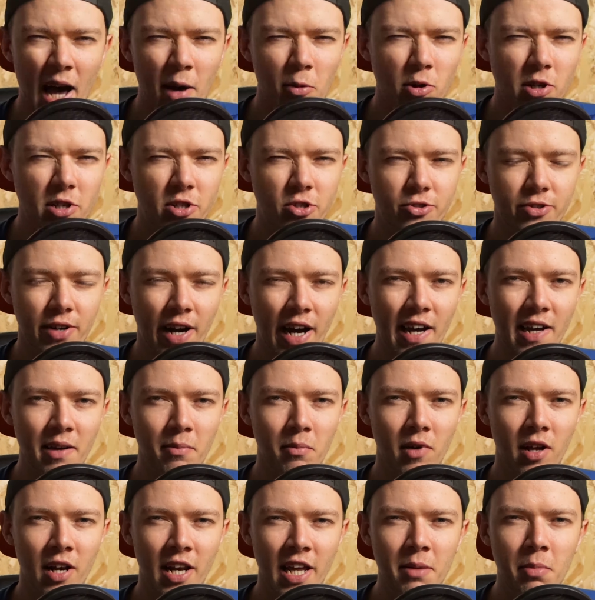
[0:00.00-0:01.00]
I would try a
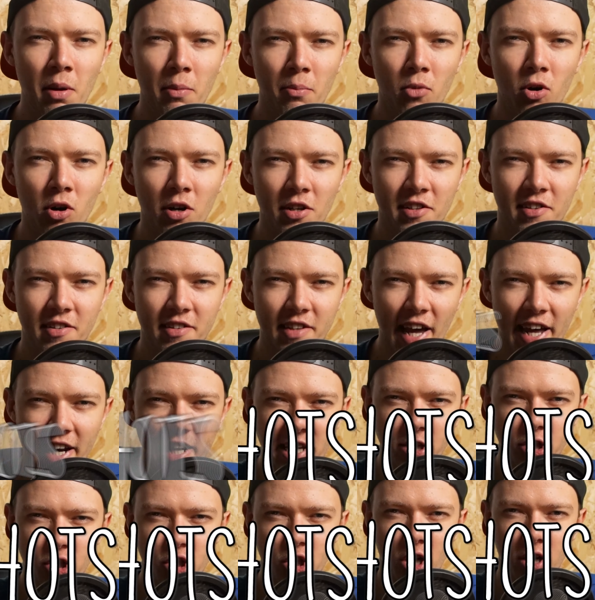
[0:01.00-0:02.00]
little bit more
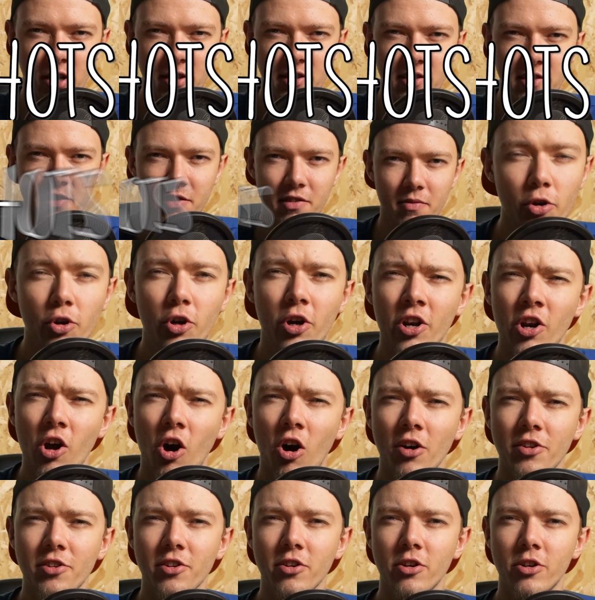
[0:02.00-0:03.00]
steady shots. You can
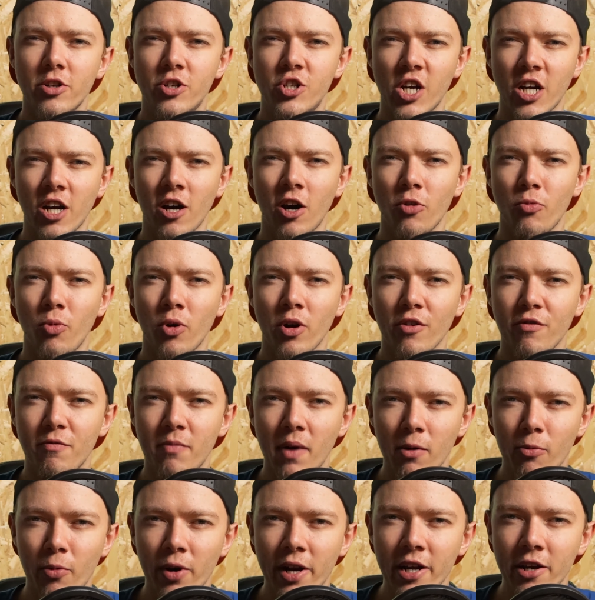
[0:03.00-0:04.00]
also check out one of
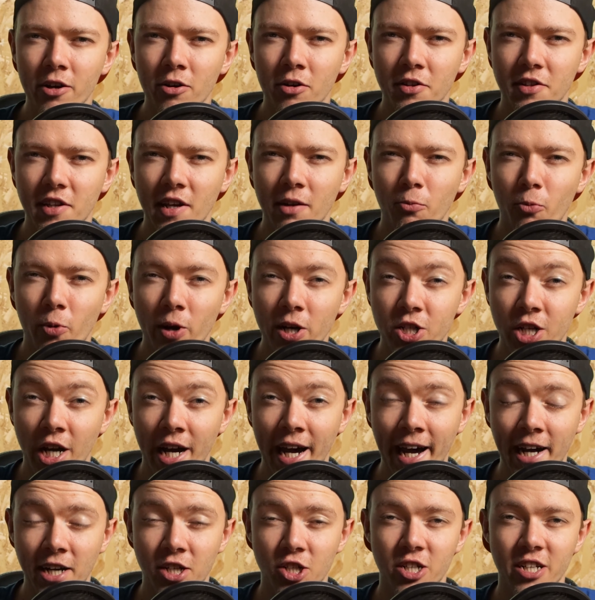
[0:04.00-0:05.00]
my videos in which I
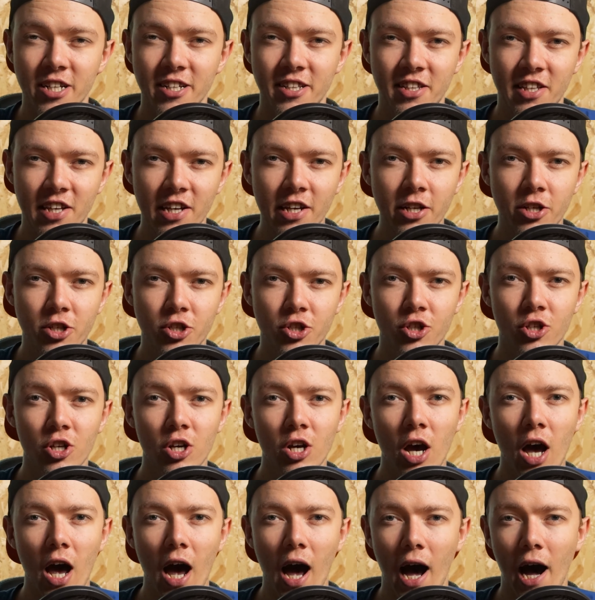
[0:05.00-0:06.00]
actually teach
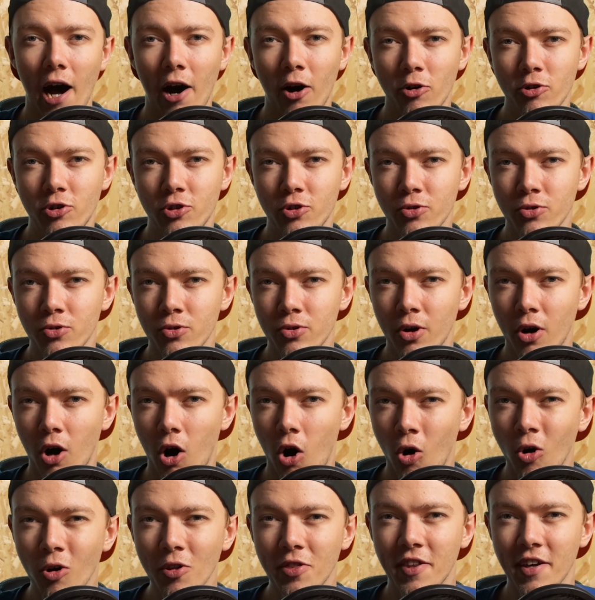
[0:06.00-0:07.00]
how to
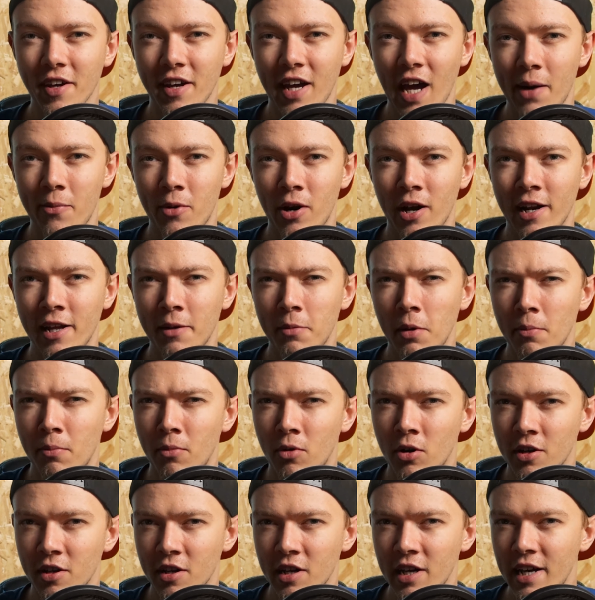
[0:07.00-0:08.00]
hold the camera a little bit
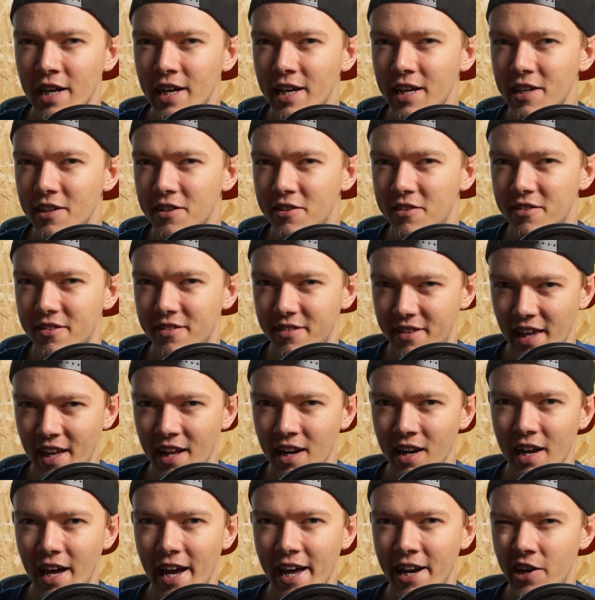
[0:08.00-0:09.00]
more
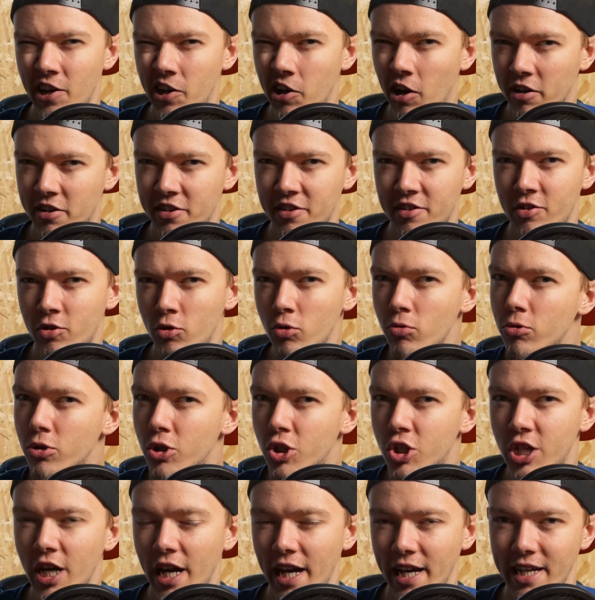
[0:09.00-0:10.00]
still and not too
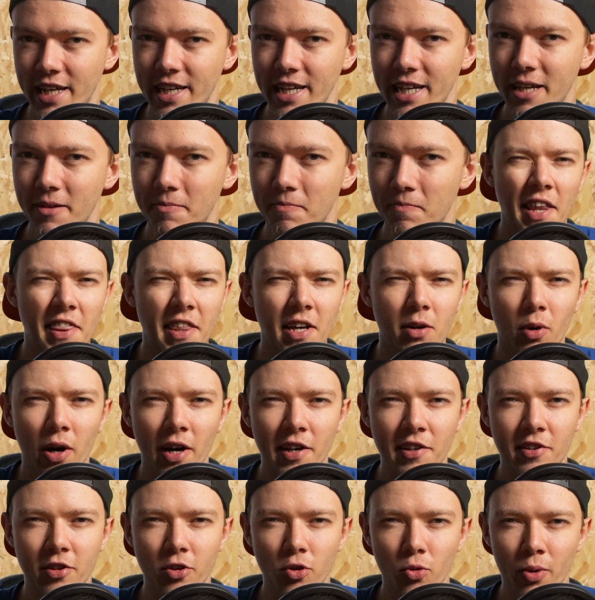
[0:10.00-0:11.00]
shaky.
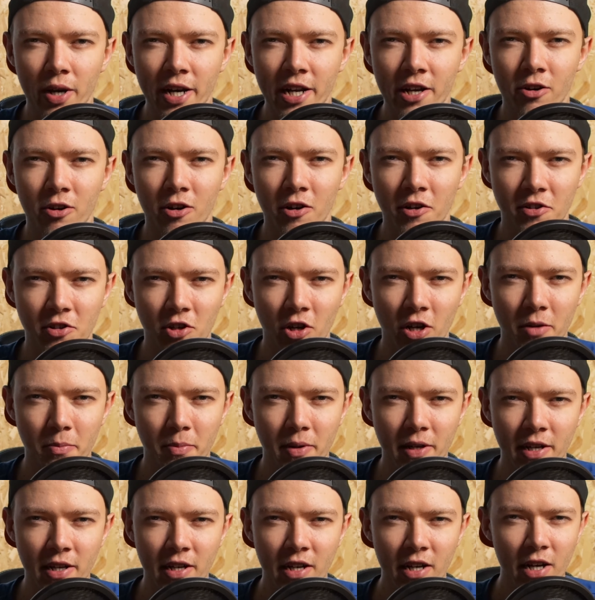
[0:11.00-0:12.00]
Otherwise your video is gonna
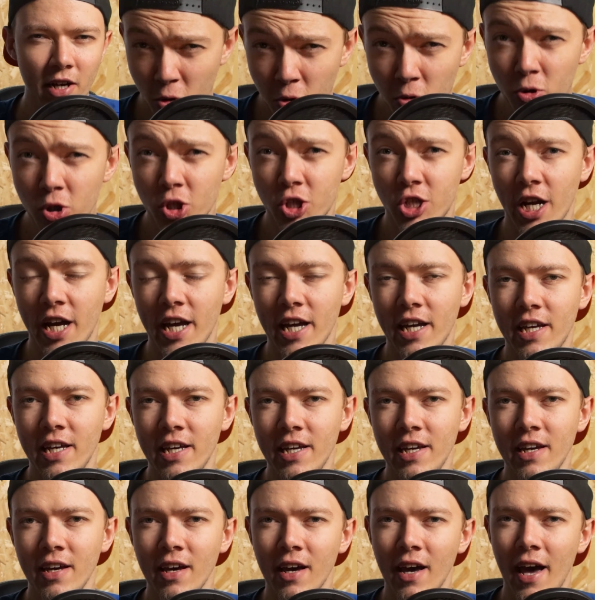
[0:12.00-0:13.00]
be too
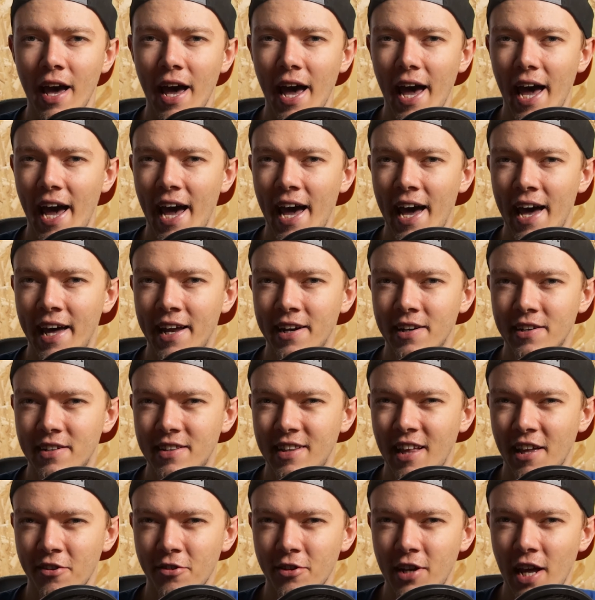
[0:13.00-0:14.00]
shaky and
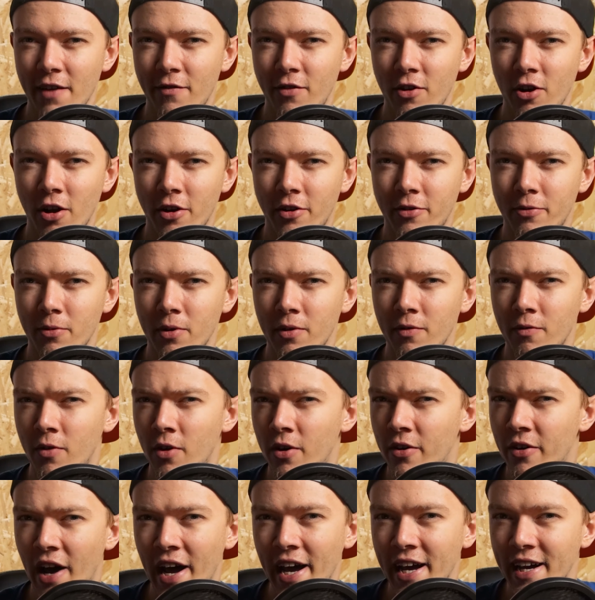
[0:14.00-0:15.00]
doesn't have a lot
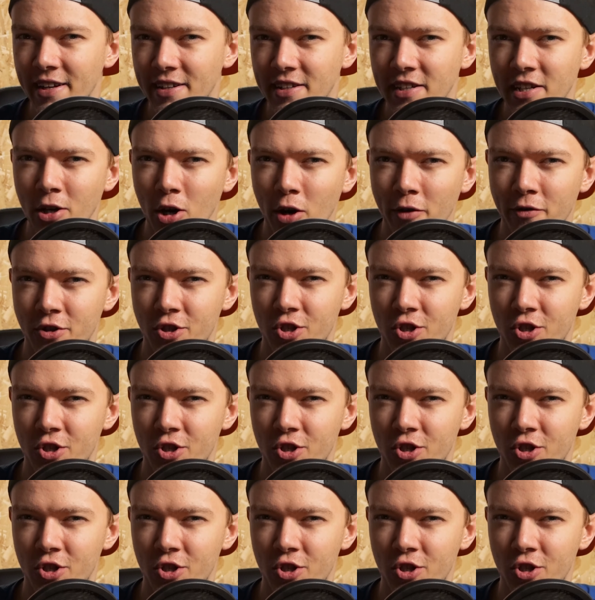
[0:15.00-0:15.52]
variety of